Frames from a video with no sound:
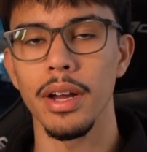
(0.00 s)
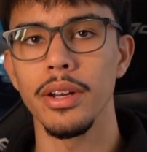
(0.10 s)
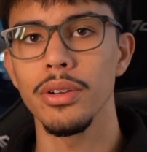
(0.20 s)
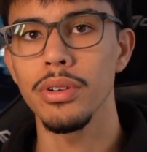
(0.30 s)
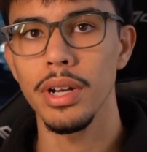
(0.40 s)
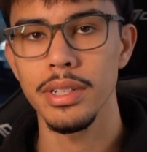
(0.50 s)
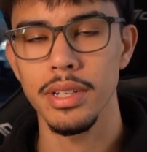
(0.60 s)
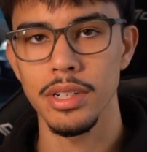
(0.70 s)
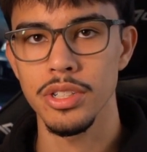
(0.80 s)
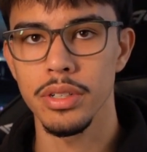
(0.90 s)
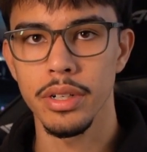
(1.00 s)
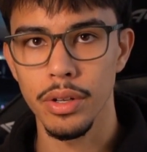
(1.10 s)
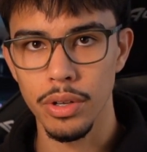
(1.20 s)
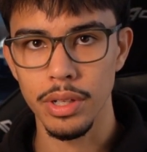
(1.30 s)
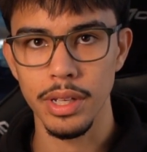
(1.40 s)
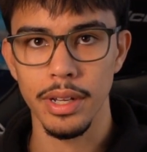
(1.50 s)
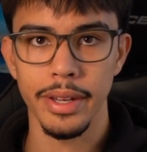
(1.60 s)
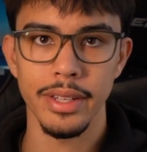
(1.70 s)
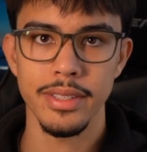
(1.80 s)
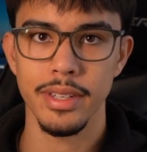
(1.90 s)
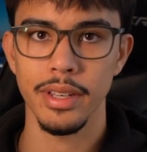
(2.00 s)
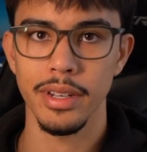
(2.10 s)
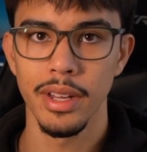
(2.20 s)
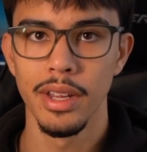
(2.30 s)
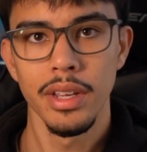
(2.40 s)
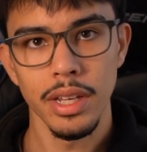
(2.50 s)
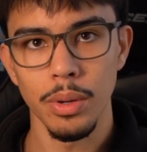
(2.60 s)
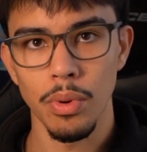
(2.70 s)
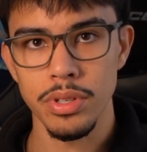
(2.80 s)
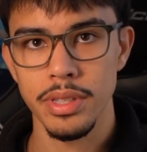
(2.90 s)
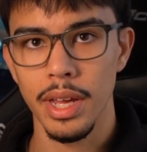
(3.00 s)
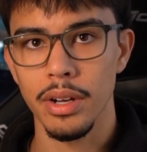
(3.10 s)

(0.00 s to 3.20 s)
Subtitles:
I know I touched on it earlier and said it wasn't that